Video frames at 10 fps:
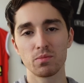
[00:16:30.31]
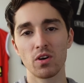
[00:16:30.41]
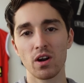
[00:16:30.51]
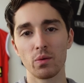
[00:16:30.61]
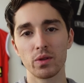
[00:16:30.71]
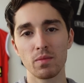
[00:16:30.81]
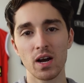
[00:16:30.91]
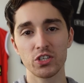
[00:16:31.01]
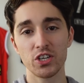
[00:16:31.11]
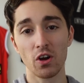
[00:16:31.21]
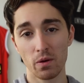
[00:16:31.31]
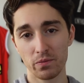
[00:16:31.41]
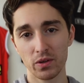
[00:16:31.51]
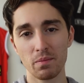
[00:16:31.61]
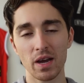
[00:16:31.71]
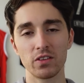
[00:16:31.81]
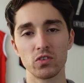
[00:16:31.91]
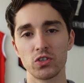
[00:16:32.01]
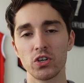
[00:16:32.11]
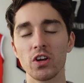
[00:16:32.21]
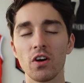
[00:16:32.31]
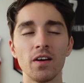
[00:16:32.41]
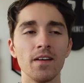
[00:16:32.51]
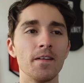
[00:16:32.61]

tomorrow night with Marshy, hopefully back in the studio.